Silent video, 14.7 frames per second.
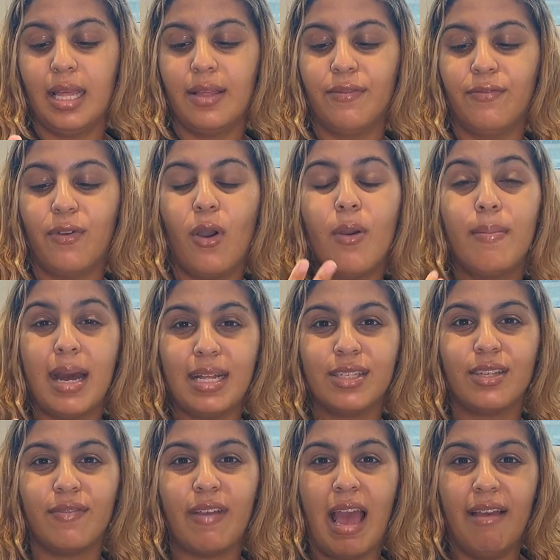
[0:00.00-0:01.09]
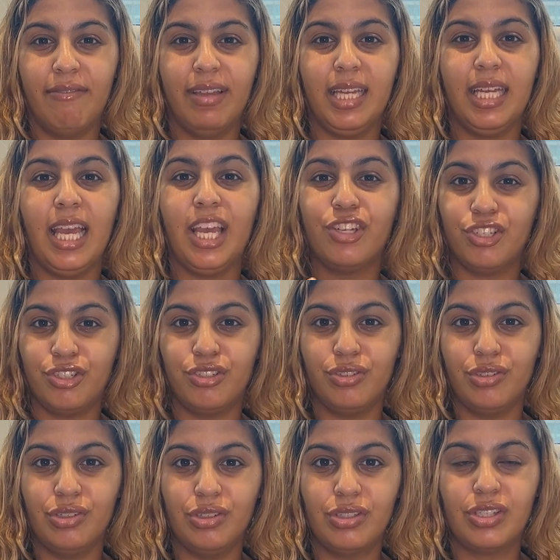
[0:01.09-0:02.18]
4 months of having
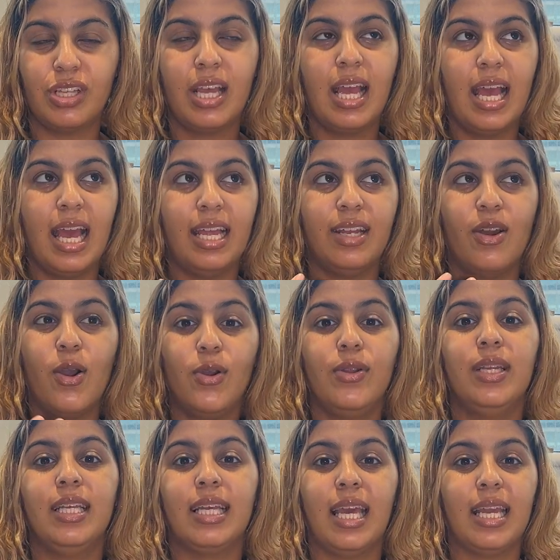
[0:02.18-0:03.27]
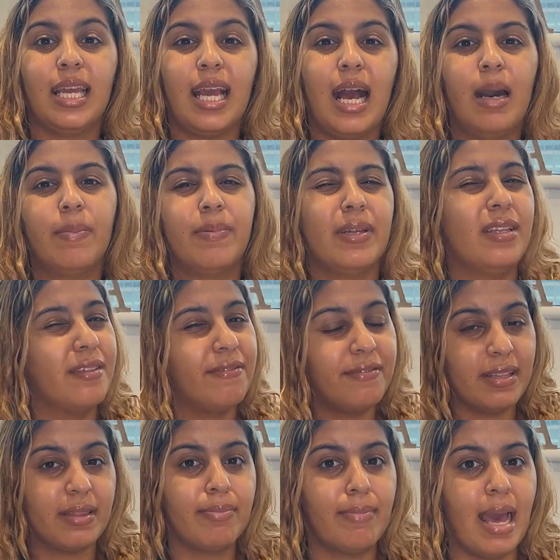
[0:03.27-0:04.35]
issues and only getting help in the
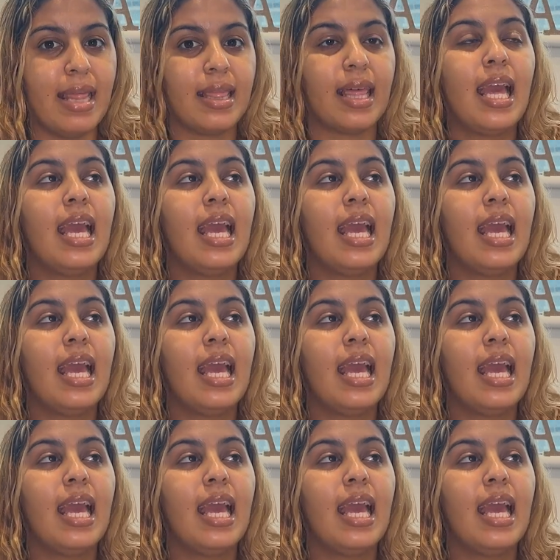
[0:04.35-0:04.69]
5th month.